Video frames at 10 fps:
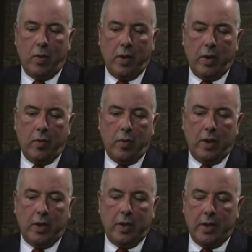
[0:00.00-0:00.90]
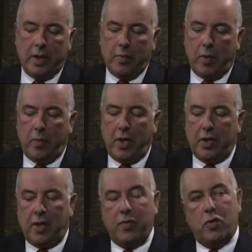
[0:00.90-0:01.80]
Uh, with this
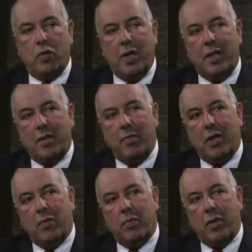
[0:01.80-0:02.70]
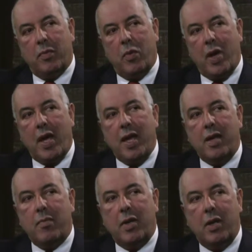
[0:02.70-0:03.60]
population of 200 million people,
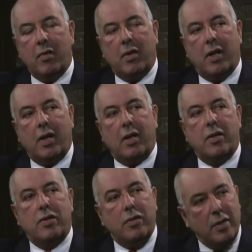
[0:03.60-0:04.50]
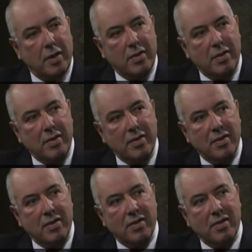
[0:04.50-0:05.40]
80 million are students.
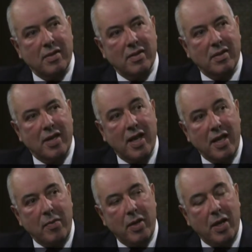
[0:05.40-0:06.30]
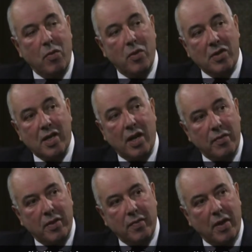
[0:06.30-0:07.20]
80 really? almost half
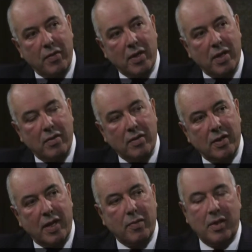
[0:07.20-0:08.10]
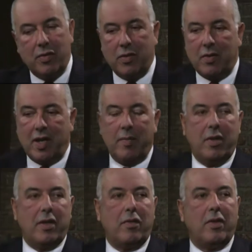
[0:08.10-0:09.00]
of the, of the, country. I'm going to talk
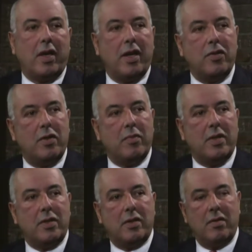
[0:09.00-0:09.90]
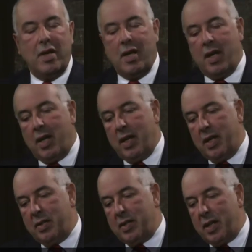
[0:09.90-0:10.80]
about education in Brazil.
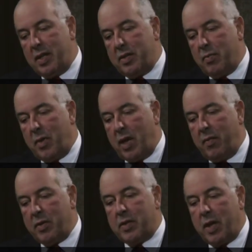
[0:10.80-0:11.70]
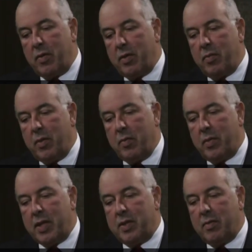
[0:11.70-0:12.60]
Is uh, is marvelous how you,
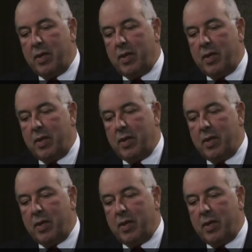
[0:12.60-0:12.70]
Brazil